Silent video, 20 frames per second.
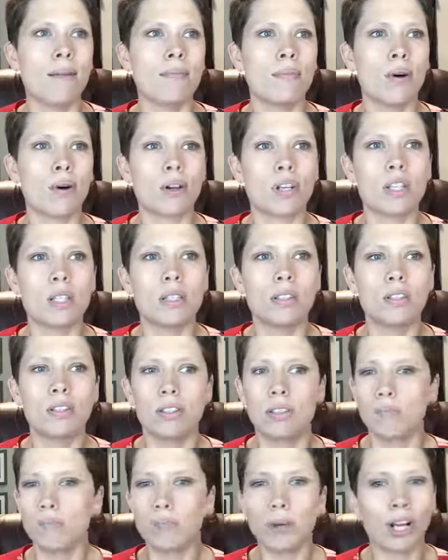or
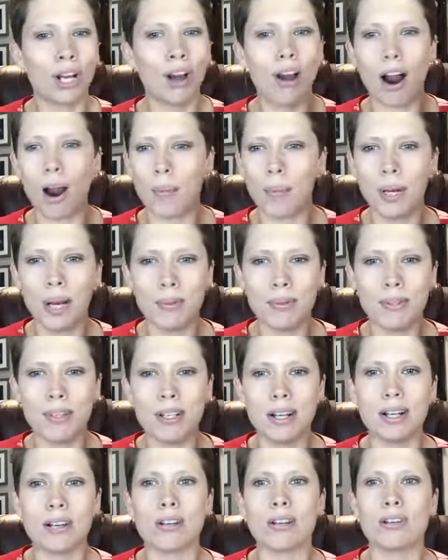putting carpet
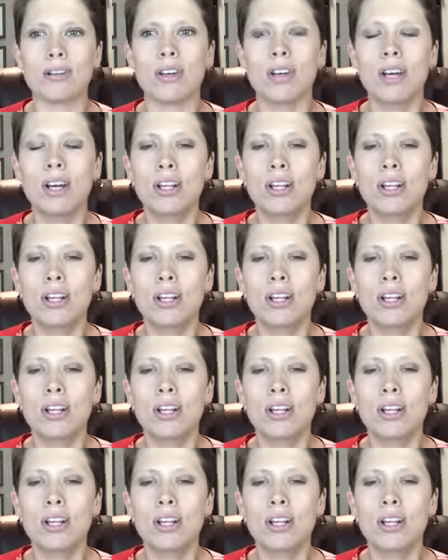upstairs,